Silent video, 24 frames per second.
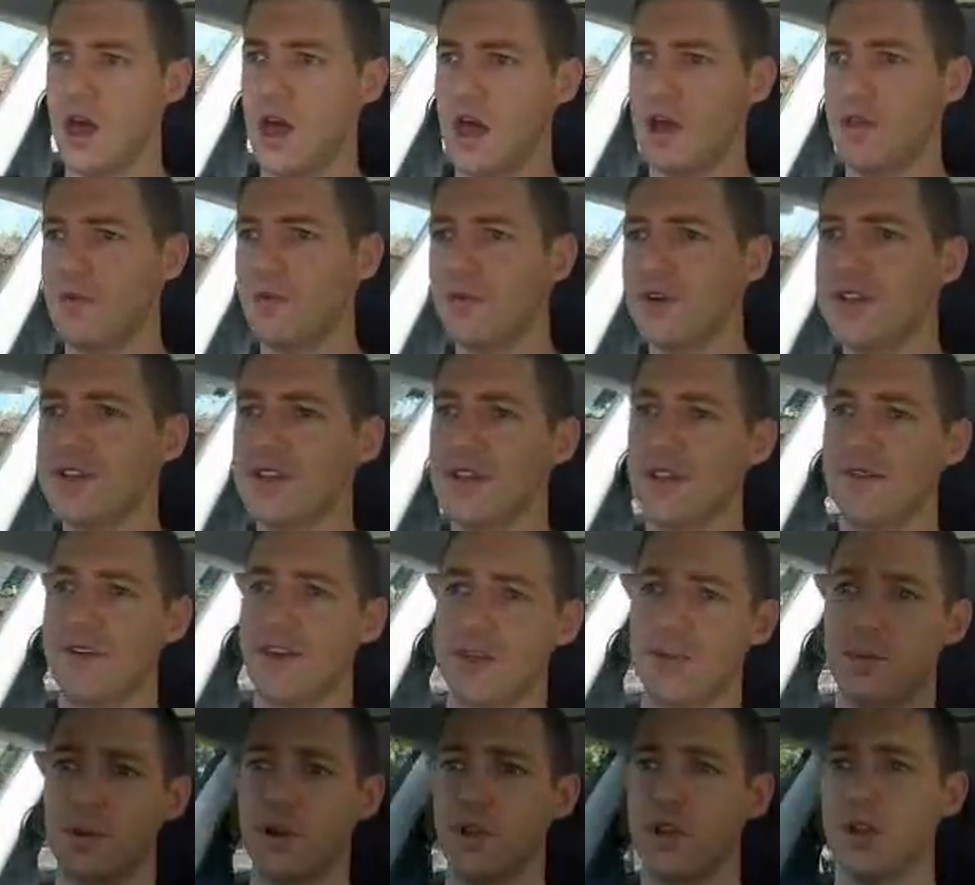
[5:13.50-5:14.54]
And the reason they've
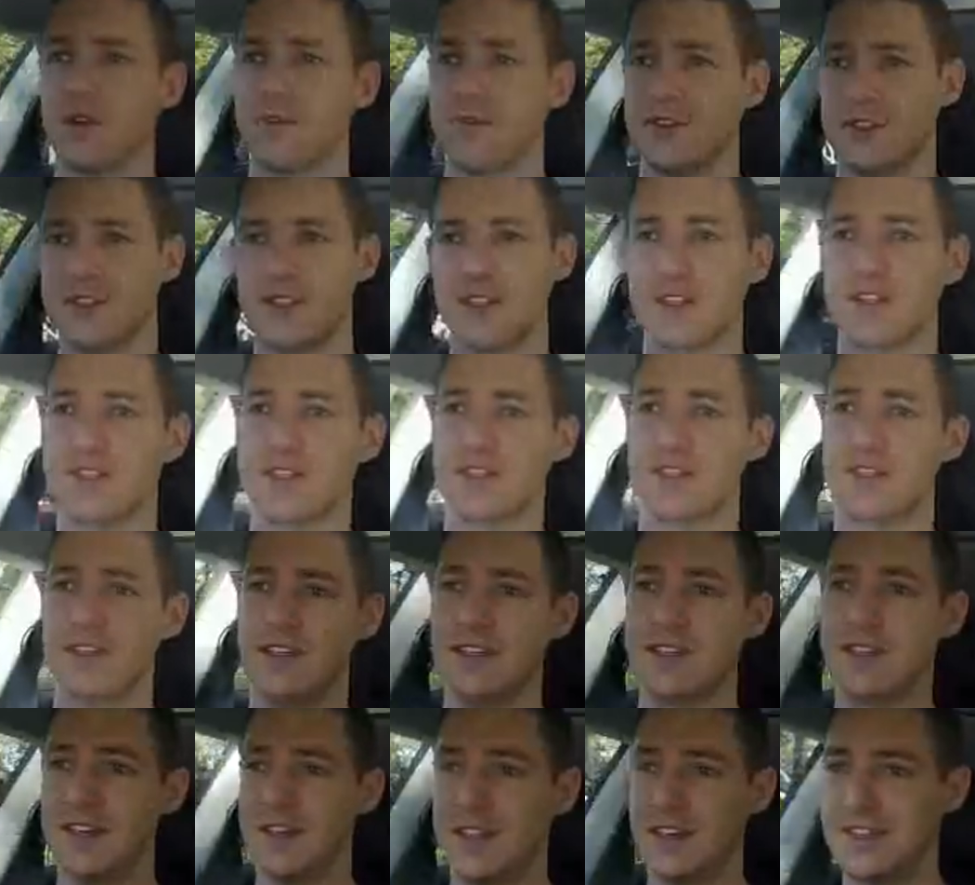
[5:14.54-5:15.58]
had to put a lot of assistance
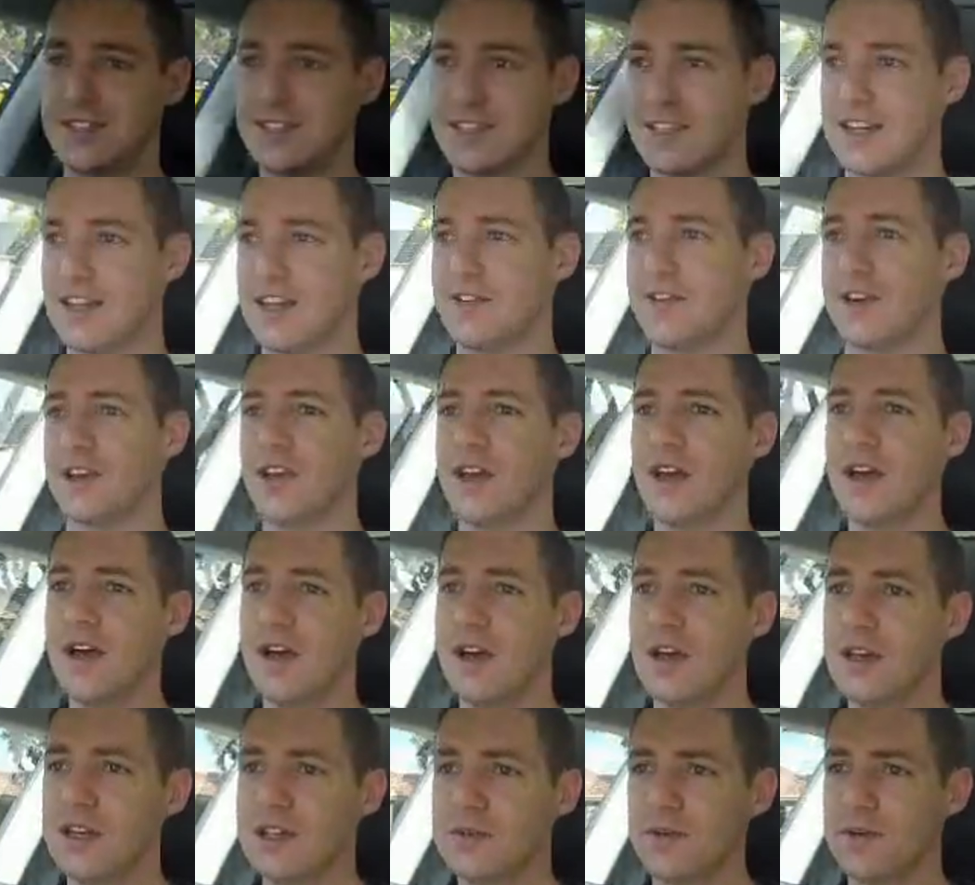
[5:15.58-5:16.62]
into the steering
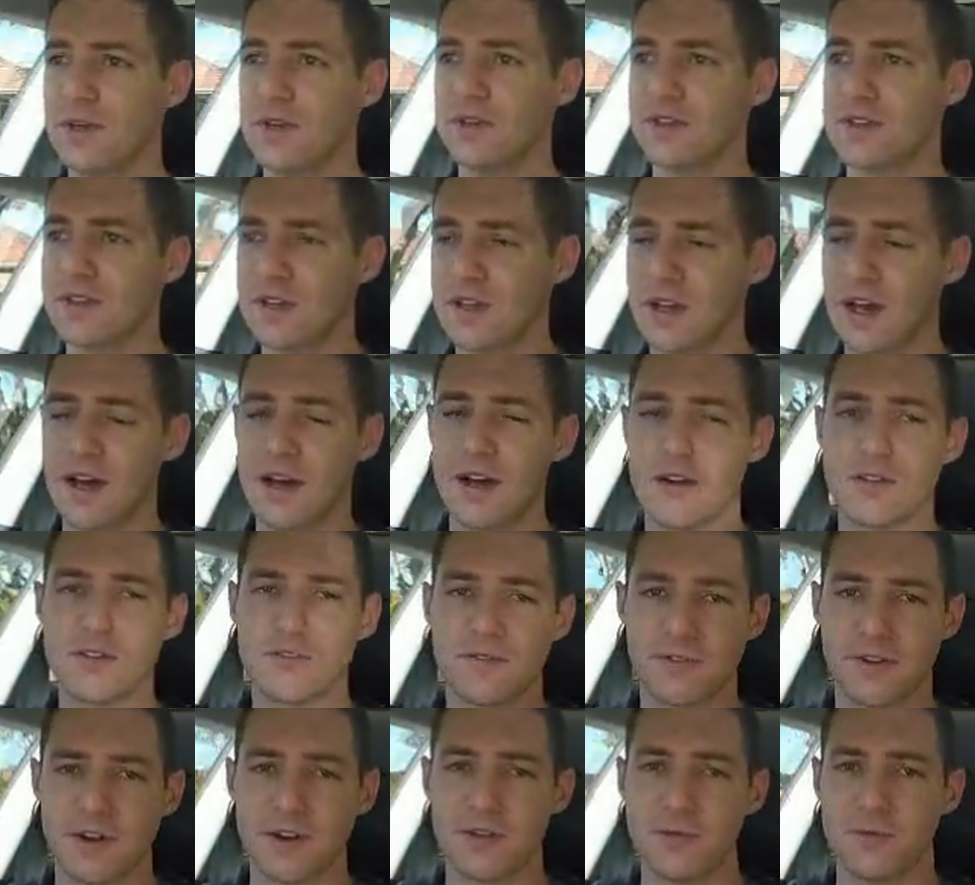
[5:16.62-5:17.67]
is because the car is
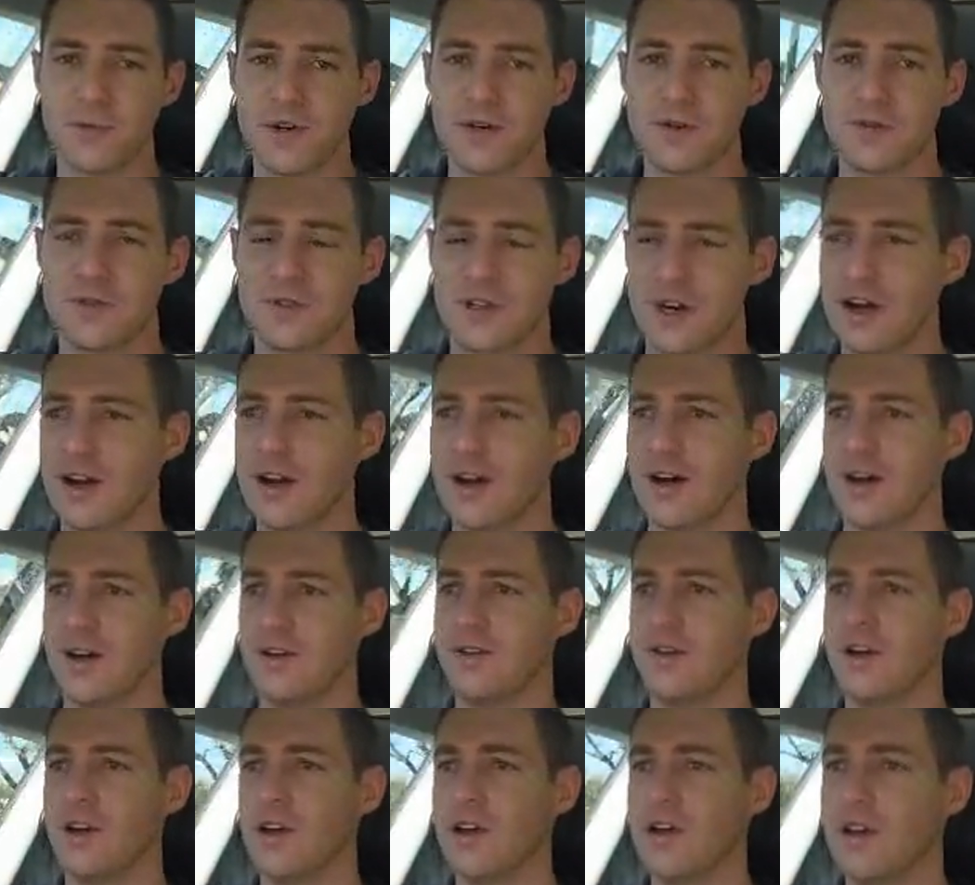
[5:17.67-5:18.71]
front wheel
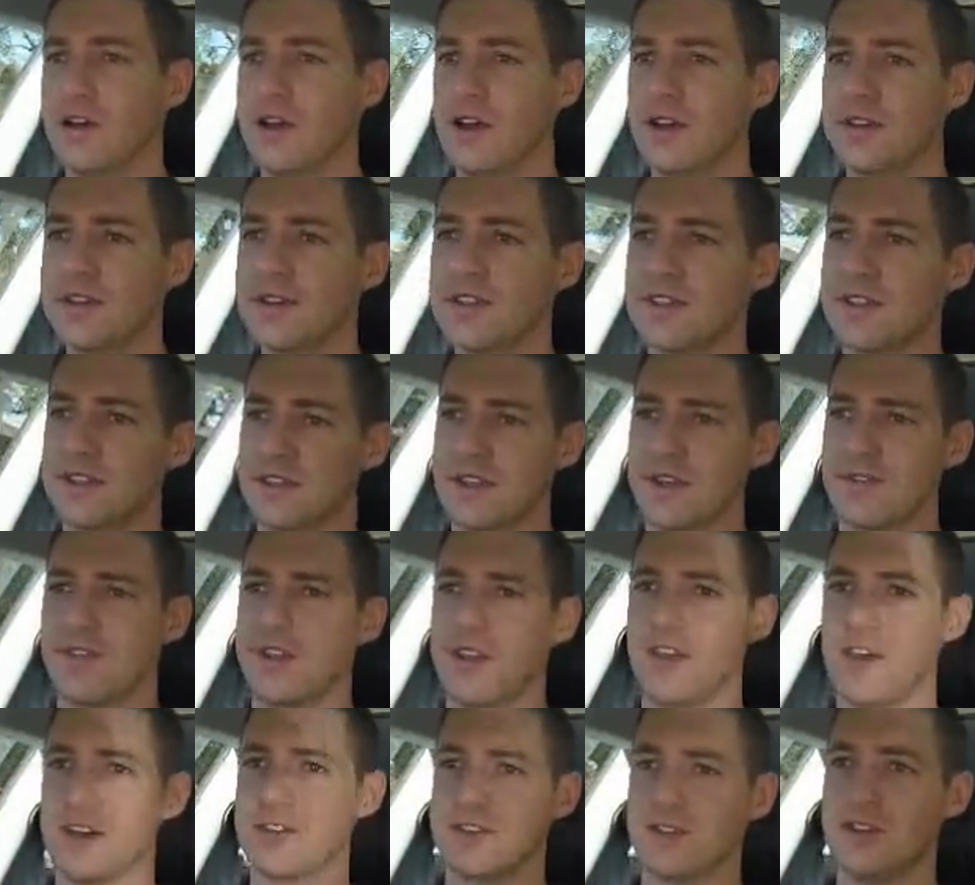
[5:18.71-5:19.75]
drive. Now this is a
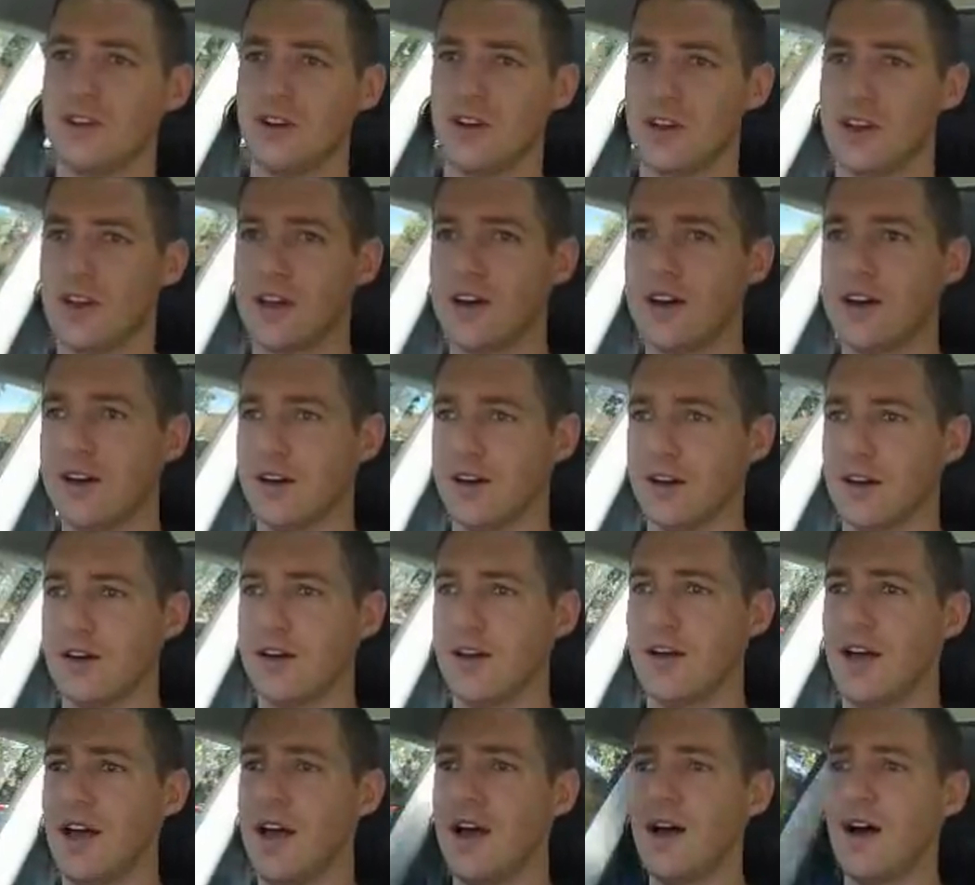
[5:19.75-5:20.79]
$70,000 car.
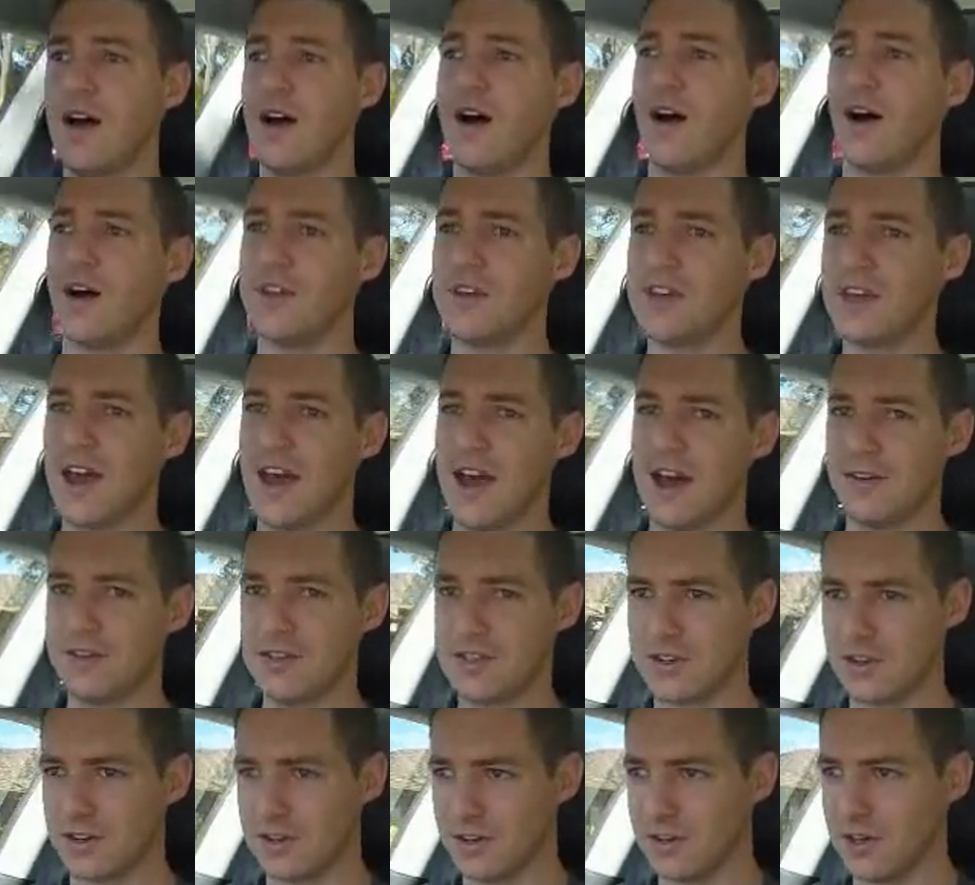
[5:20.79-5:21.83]
I think
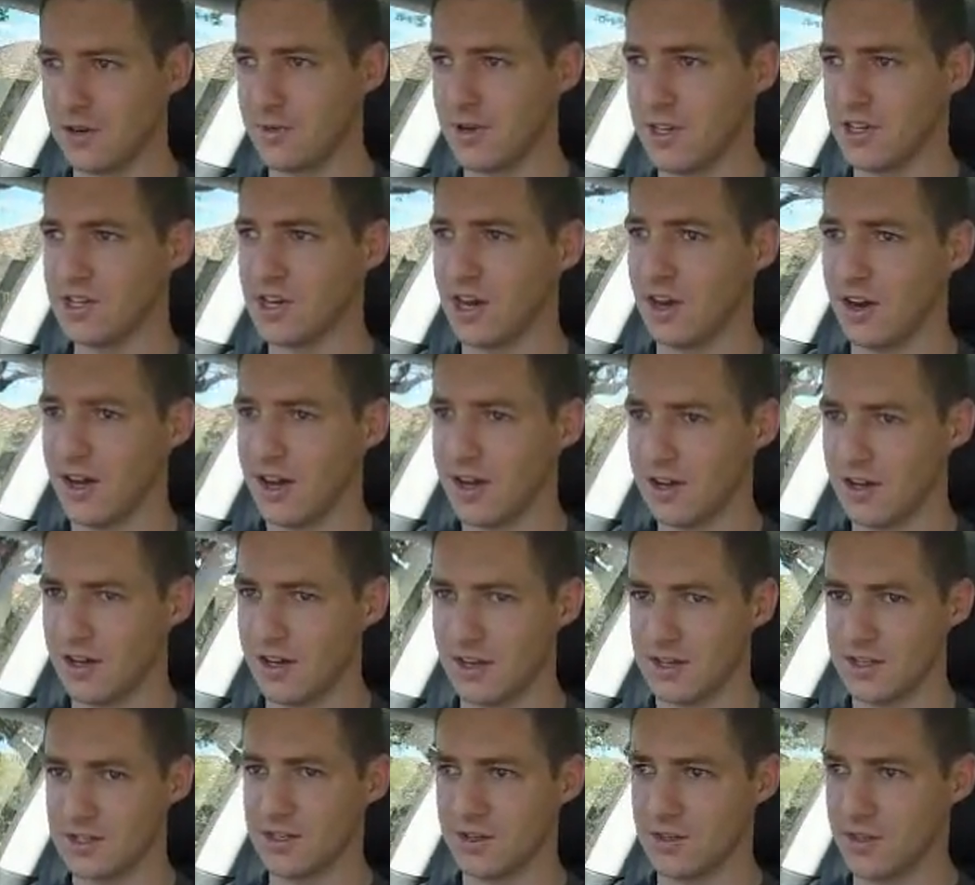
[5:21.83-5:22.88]
Audi's gone a little bit tight
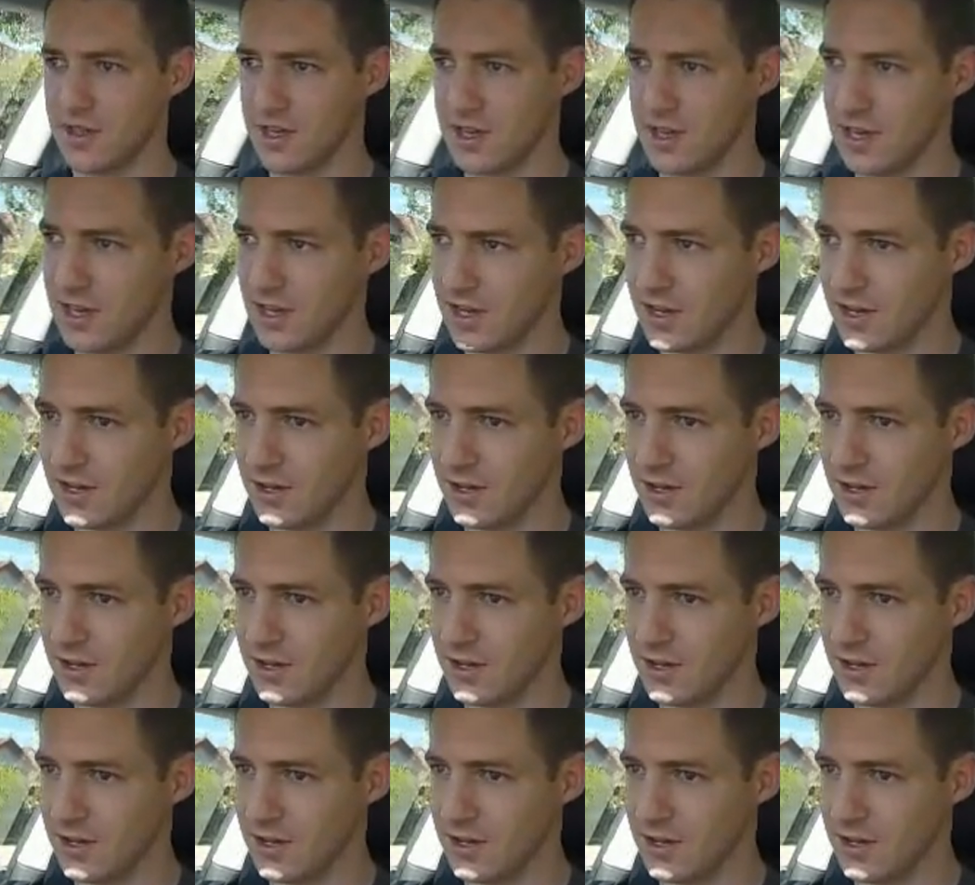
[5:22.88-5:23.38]
ass on the